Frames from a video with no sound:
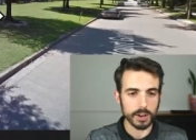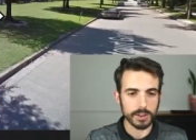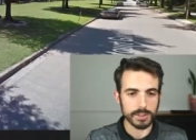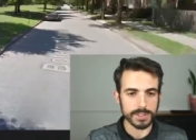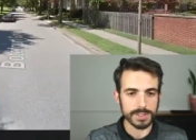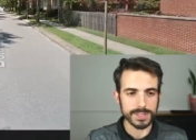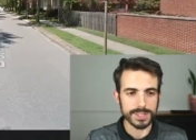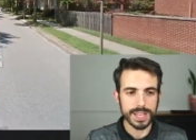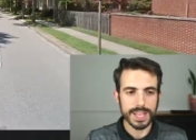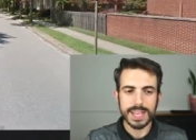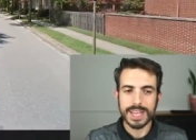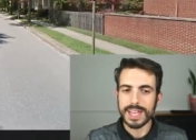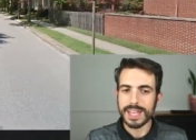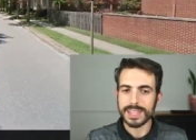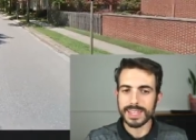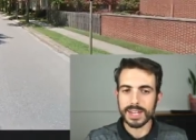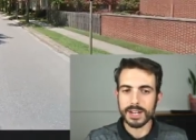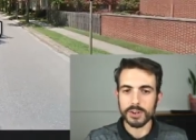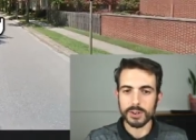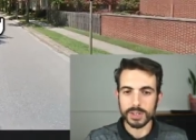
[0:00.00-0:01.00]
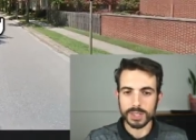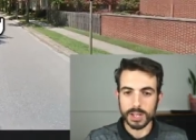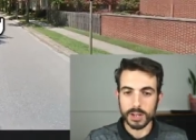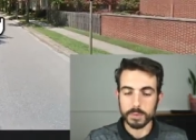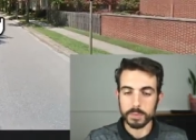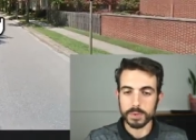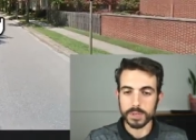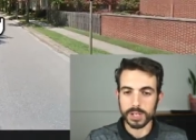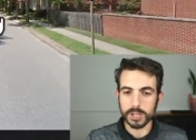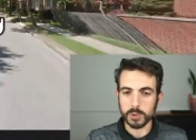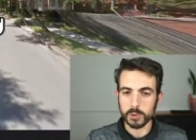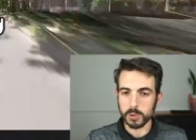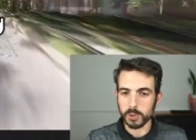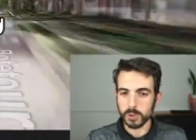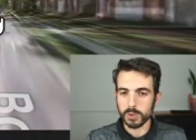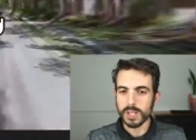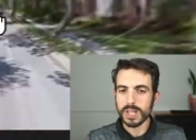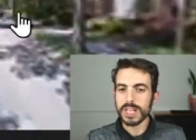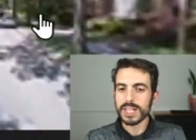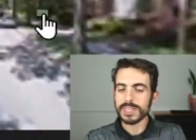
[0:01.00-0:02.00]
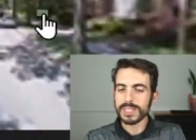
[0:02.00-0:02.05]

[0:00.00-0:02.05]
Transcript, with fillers: Gardens, that are pretty cool.